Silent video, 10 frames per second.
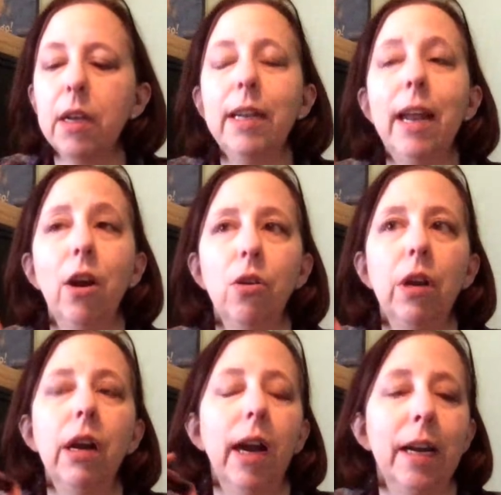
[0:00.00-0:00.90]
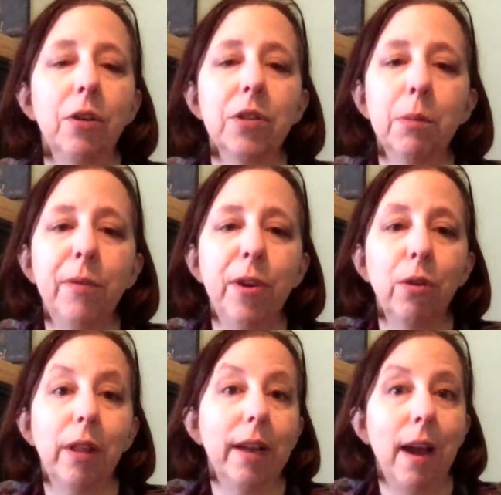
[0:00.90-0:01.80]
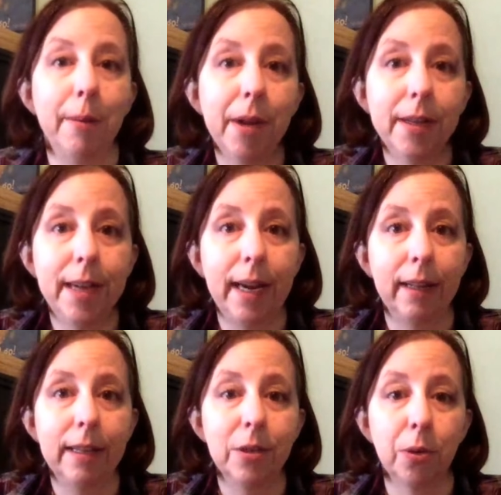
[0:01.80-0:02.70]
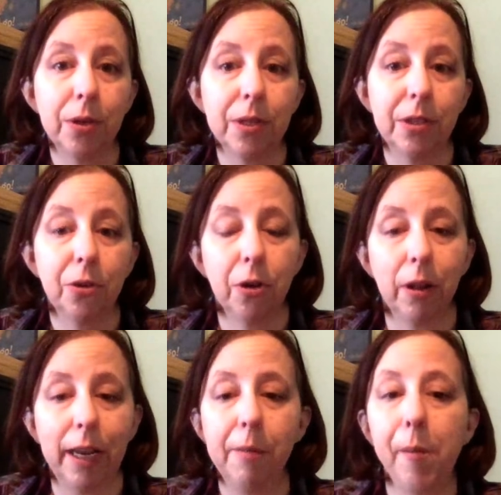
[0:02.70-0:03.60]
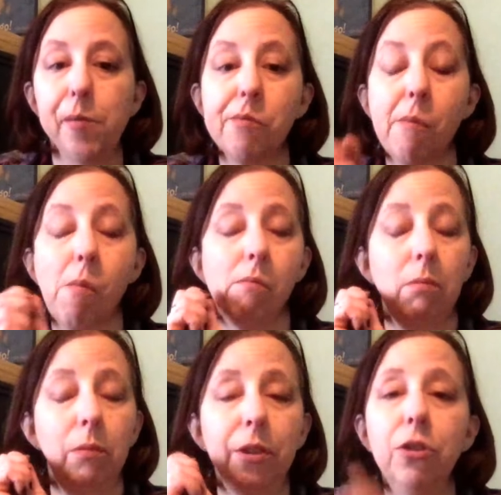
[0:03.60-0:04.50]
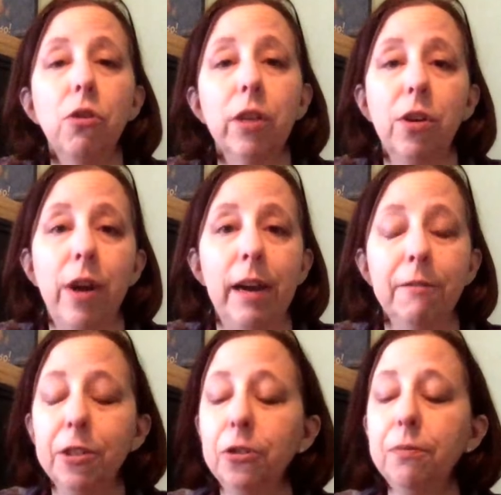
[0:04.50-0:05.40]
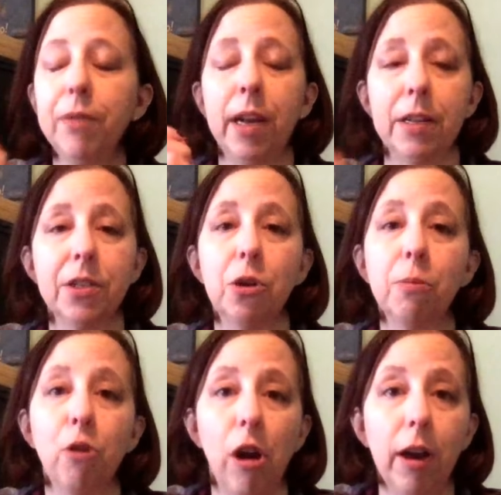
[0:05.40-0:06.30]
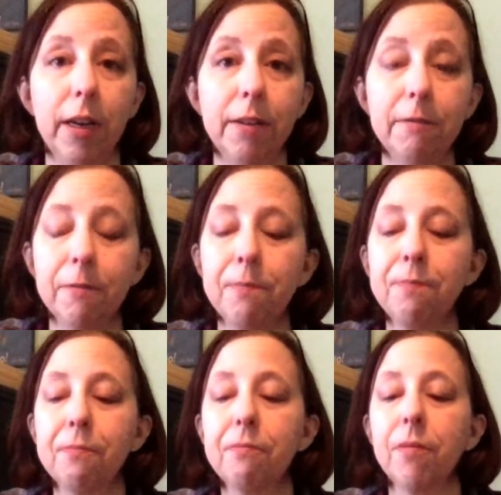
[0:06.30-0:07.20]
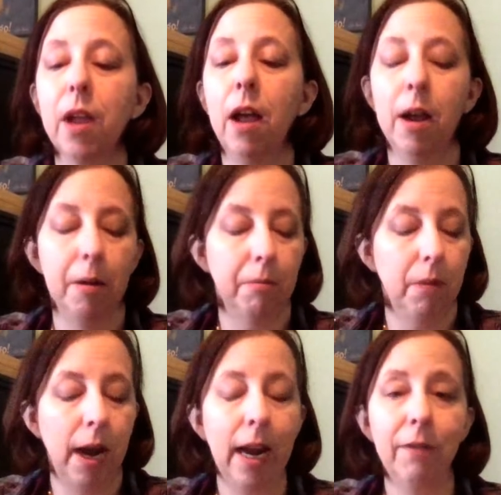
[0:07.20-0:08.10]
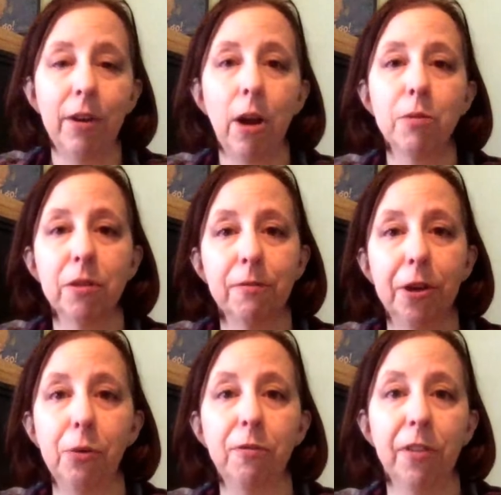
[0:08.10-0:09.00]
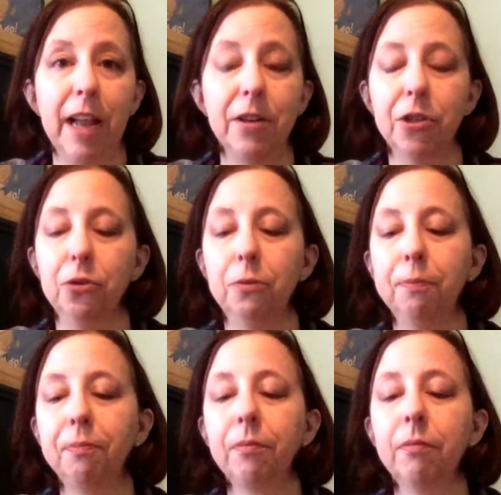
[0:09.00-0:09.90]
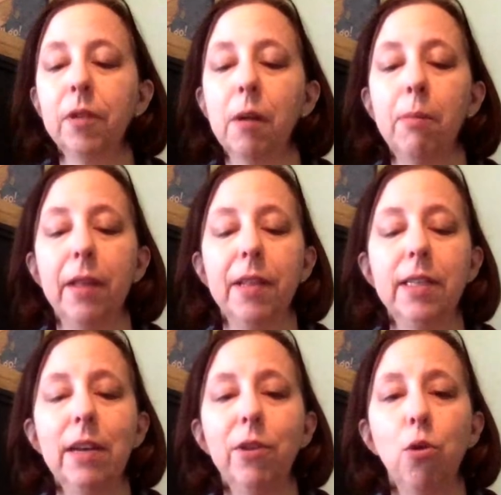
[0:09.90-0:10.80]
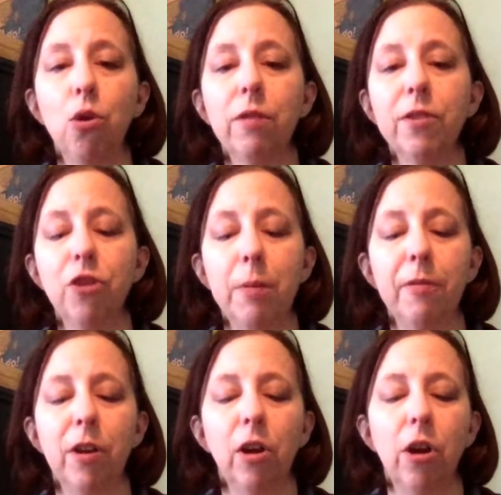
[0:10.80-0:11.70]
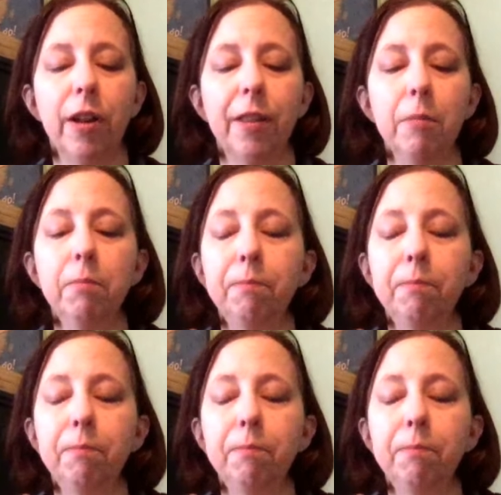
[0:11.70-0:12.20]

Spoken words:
Now, I know some of you are like, I'm not taking these oils internally. You totally don't have to, and it's your prerogative. I have an option for you for that too. But these have a quarter of a drop of On Guard in them.